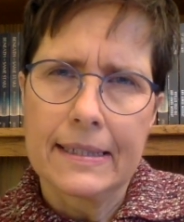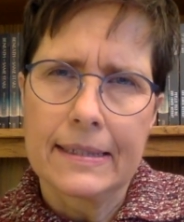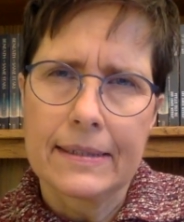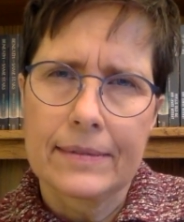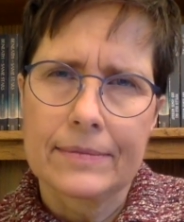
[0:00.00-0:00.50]

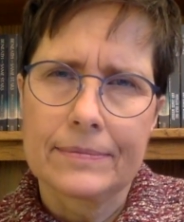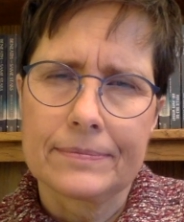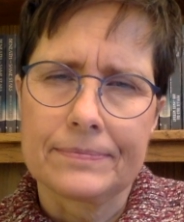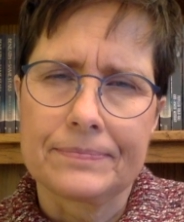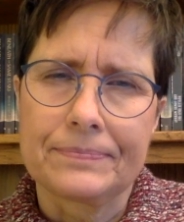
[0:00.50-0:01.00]

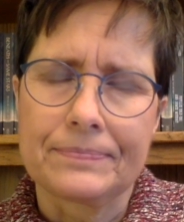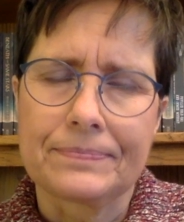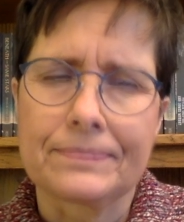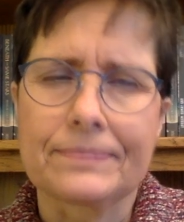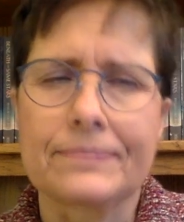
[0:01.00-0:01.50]

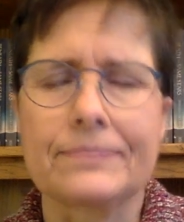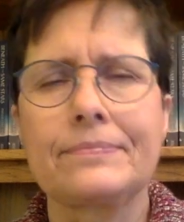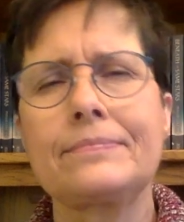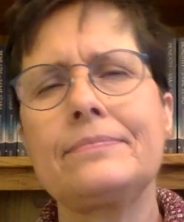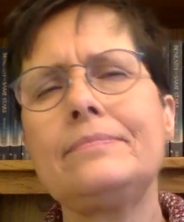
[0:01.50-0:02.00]

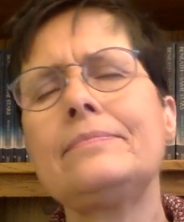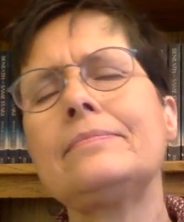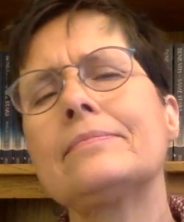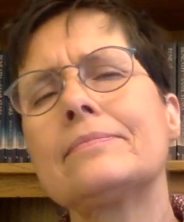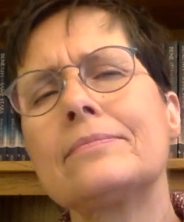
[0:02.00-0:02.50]
(silence)